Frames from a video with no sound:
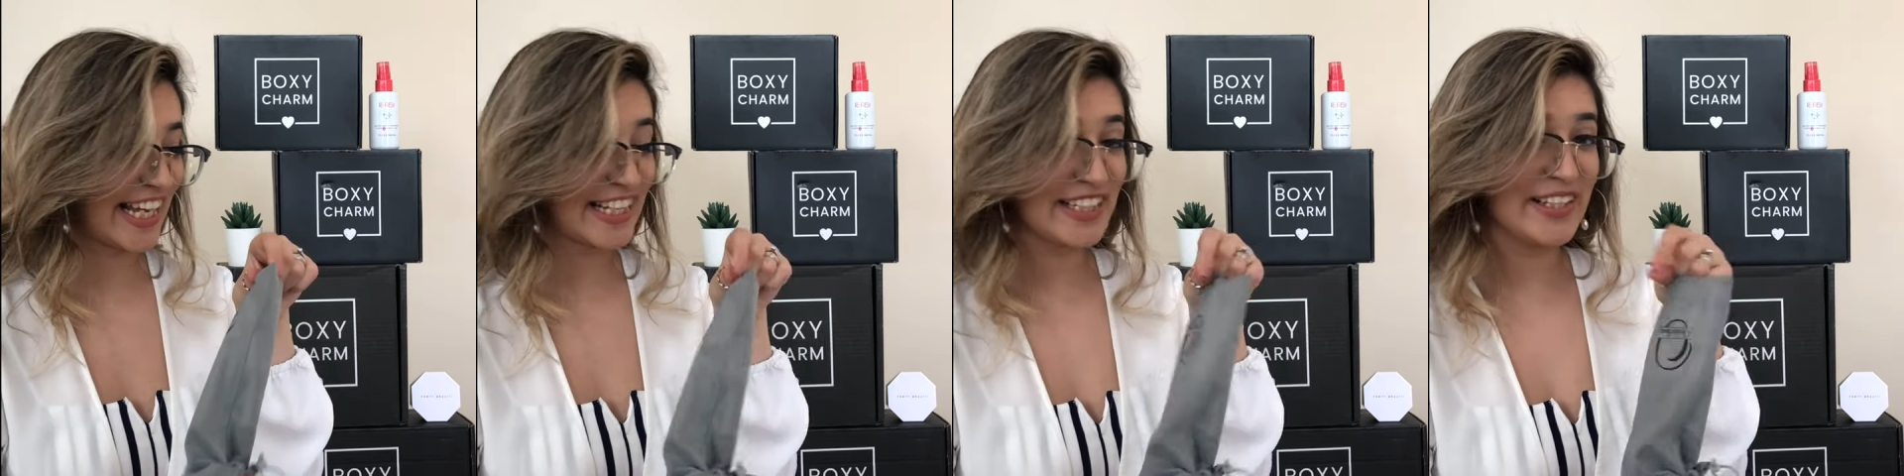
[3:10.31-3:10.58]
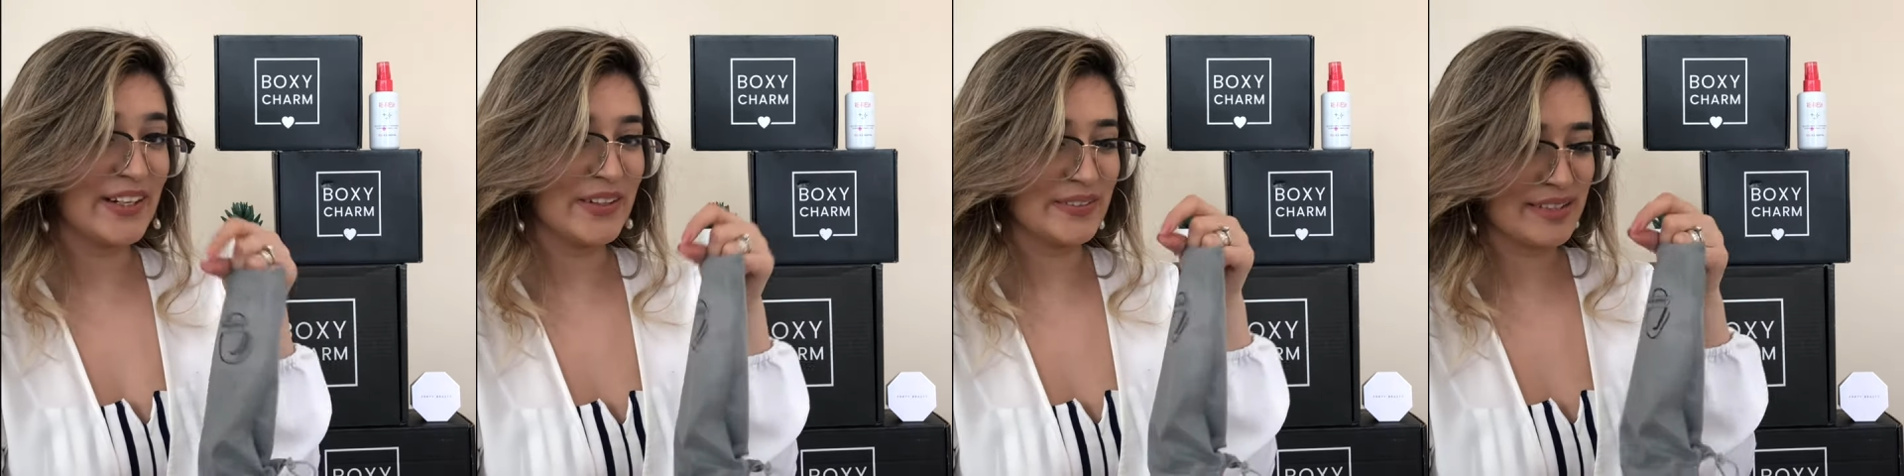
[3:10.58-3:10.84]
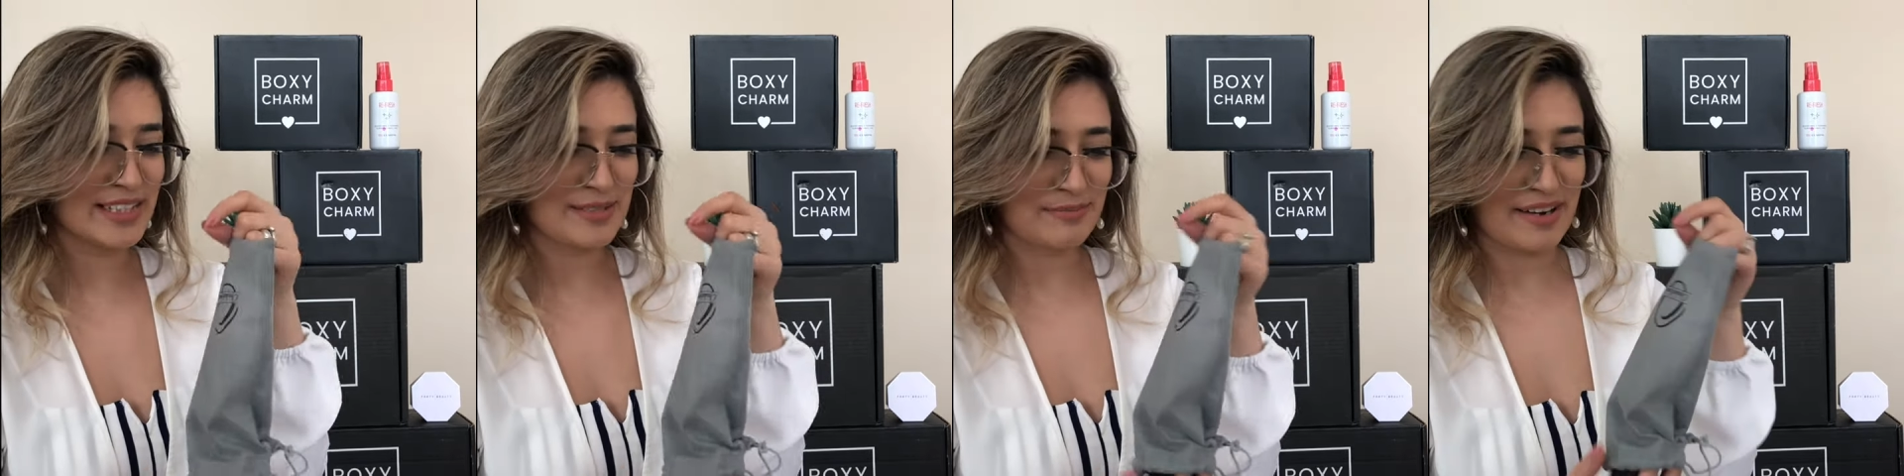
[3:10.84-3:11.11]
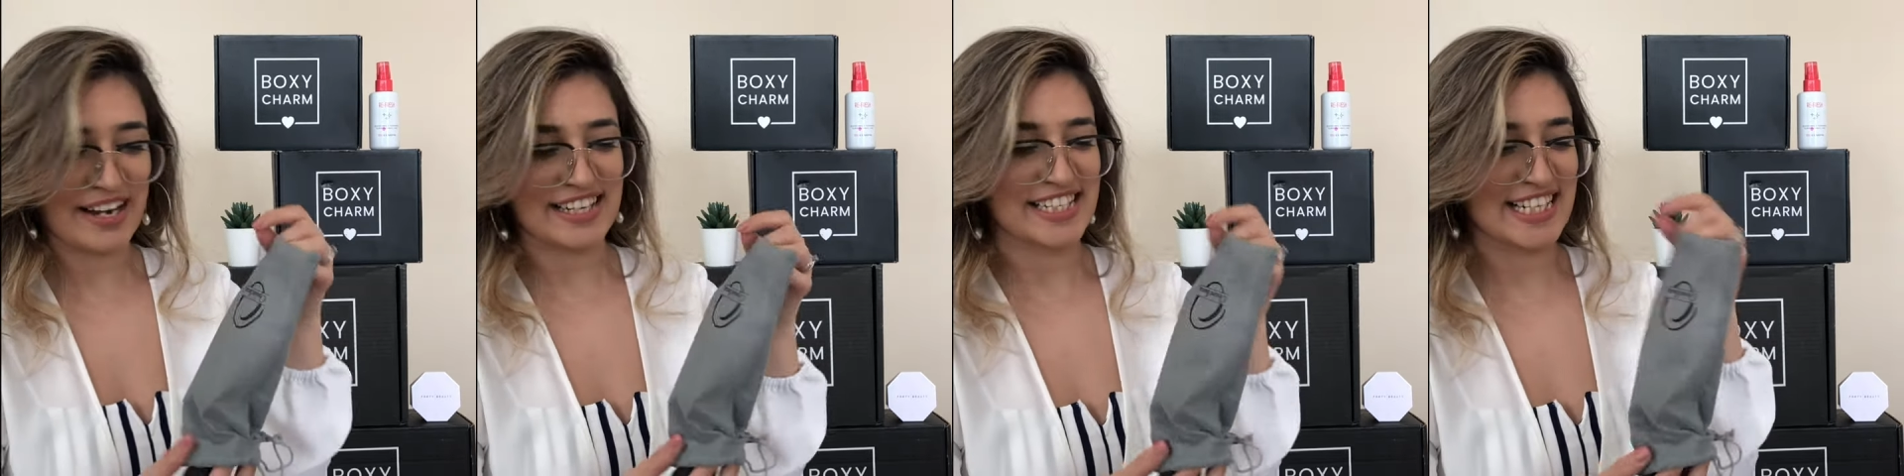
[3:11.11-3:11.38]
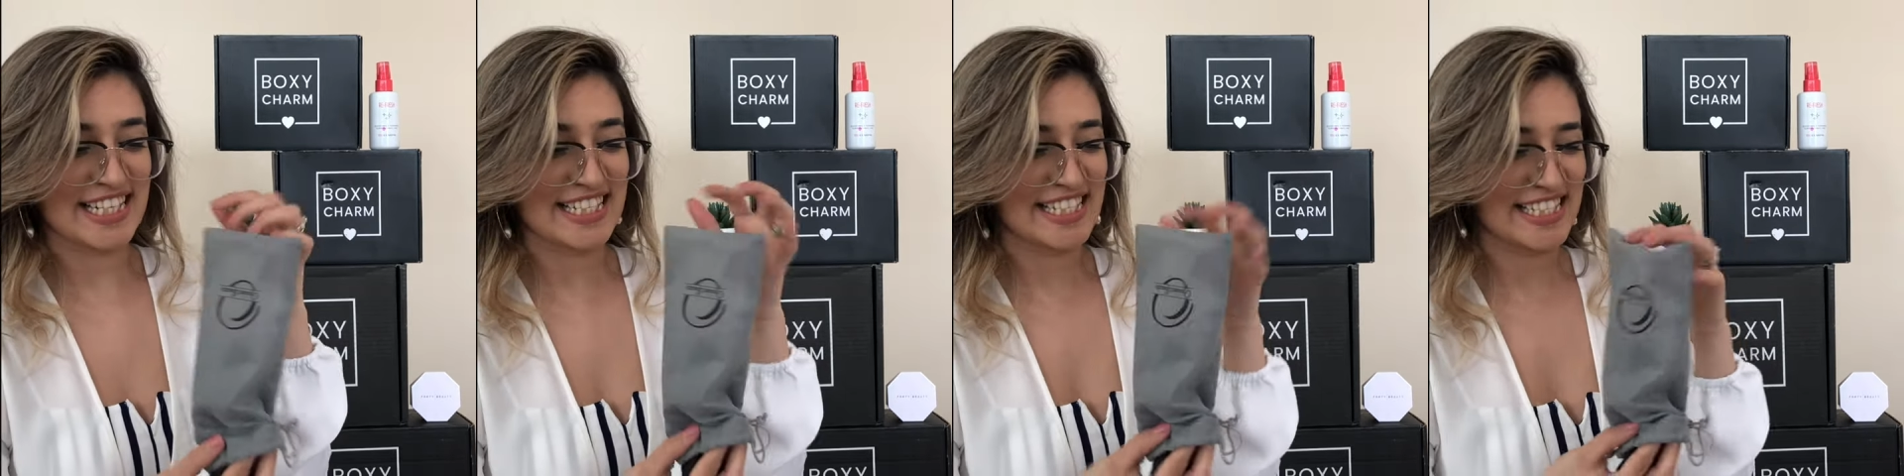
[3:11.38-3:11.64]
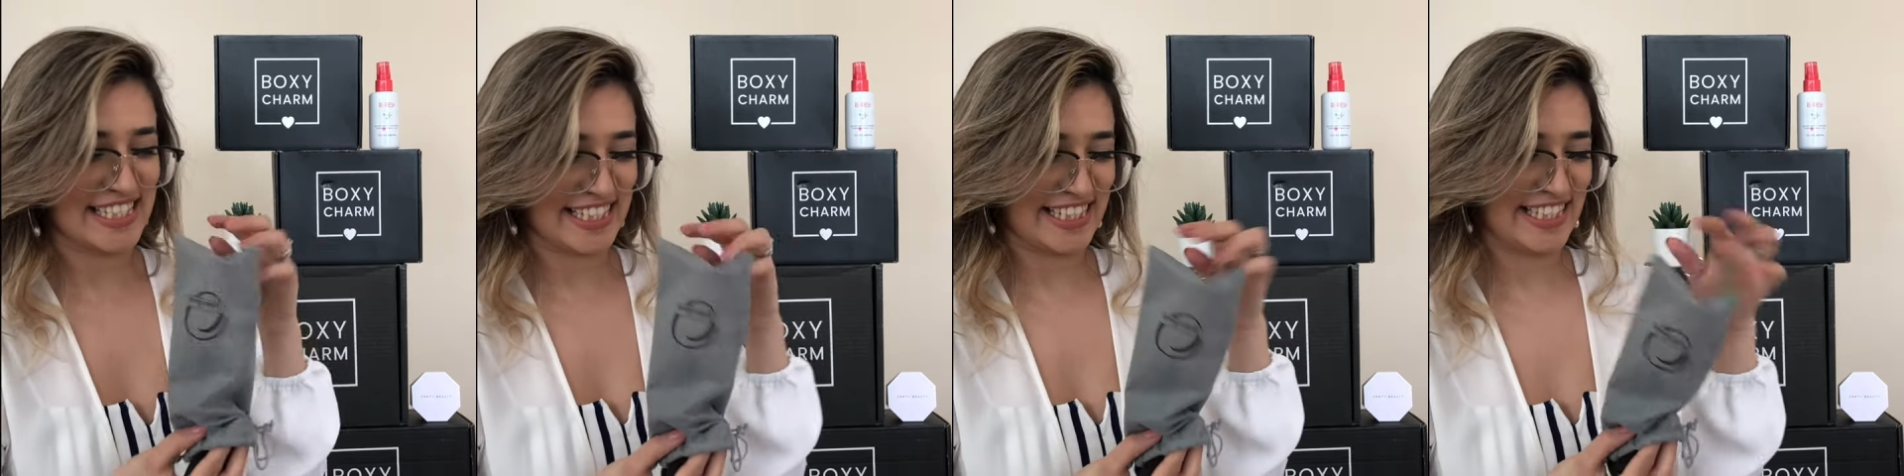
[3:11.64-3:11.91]
know it's
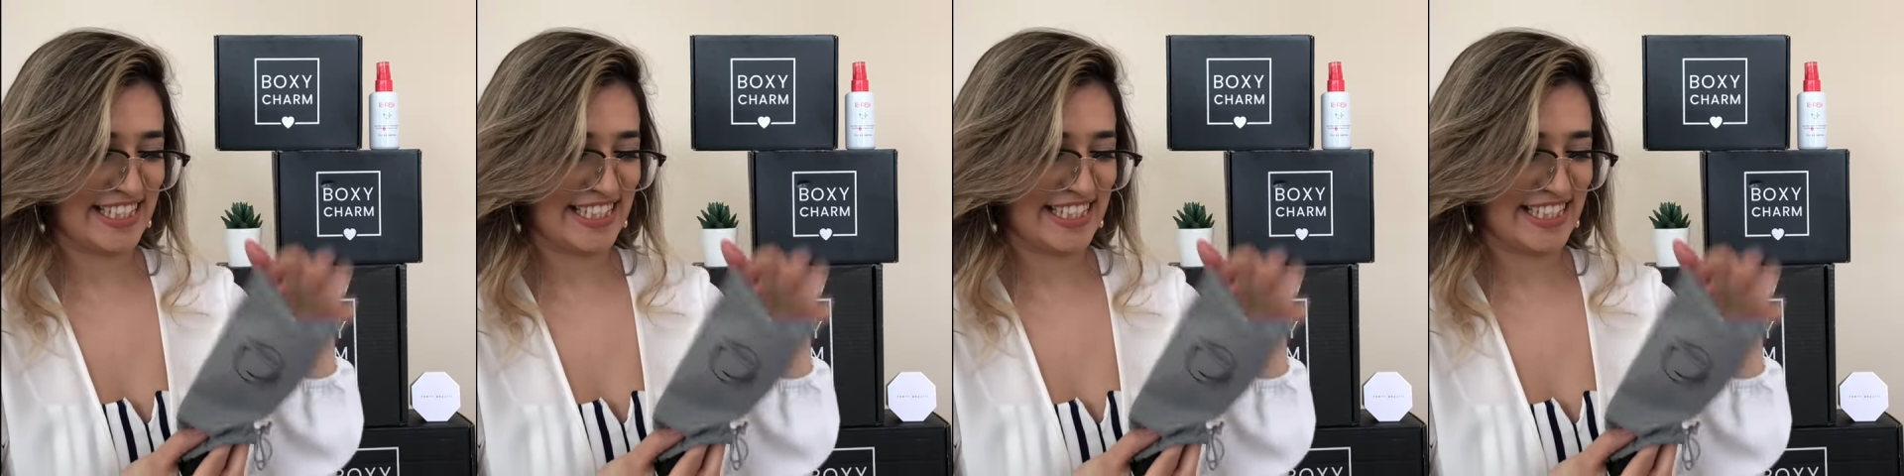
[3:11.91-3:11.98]
brushes.